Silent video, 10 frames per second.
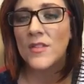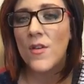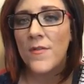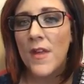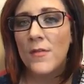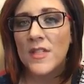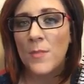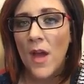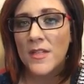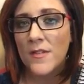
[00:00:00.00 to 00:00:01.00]
So if they
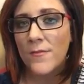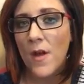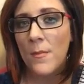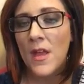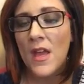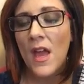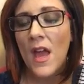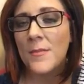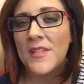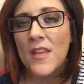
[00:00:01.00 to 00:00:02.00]
responded from,
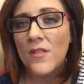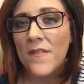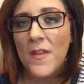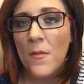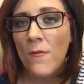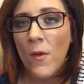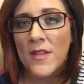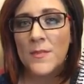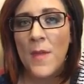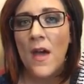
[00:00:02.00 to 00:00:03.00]
say you left them a
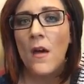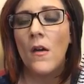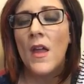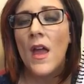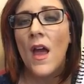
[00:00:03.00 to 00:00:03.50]
voicemail,